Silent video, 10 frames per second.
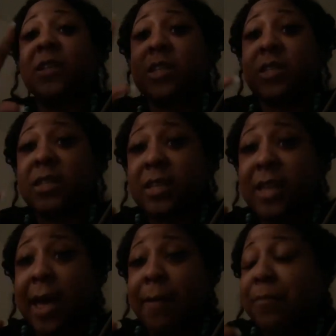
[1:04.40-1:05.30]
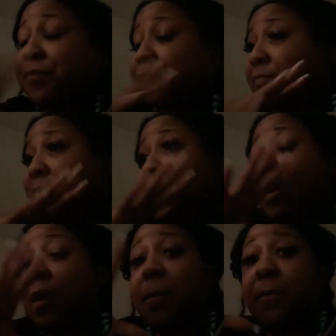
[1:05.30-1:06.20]
she did that.
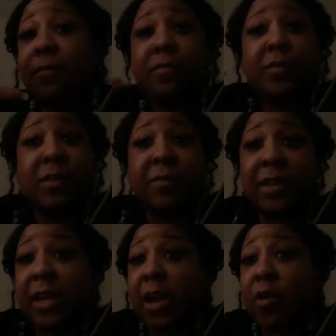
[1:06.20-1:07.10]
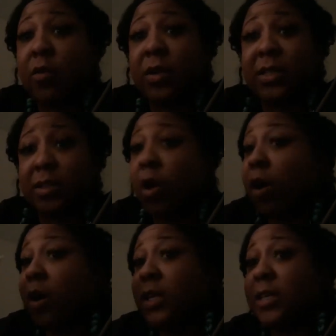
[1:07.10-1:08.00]
The video is
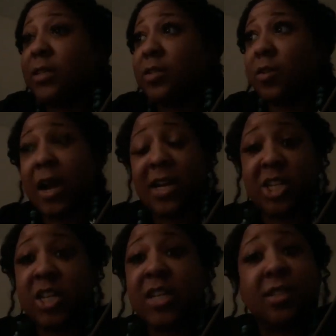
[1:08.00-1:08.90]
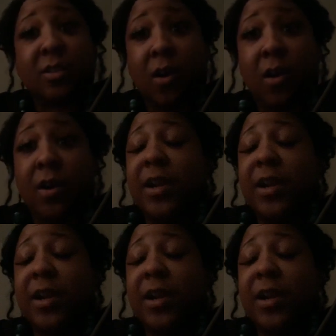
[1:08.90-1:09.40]
gone because her IG is gone.